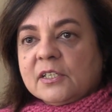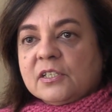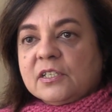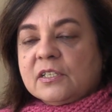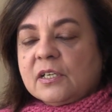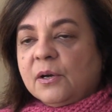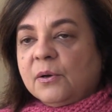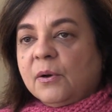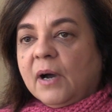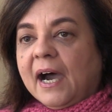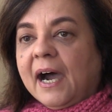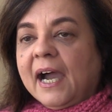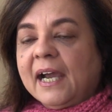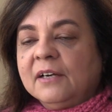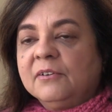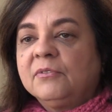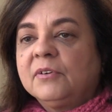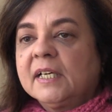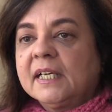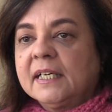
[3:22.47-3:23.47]
so
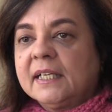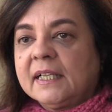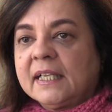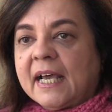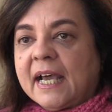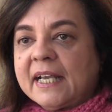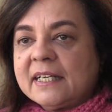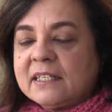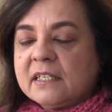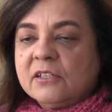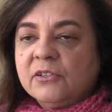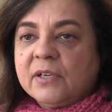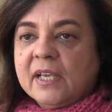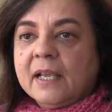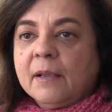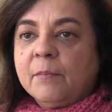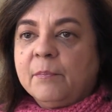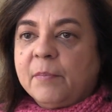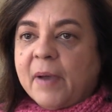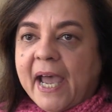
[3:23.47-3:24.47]
I realized
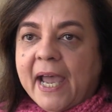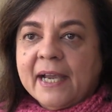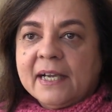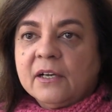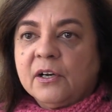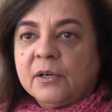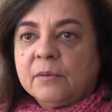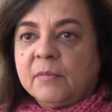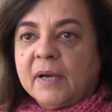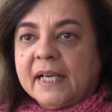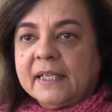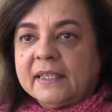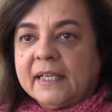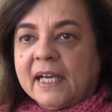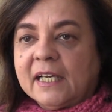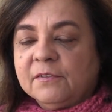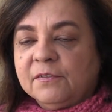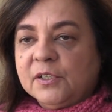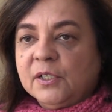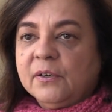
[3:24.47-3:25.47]
looking back on my
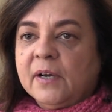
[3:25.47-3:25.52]
life,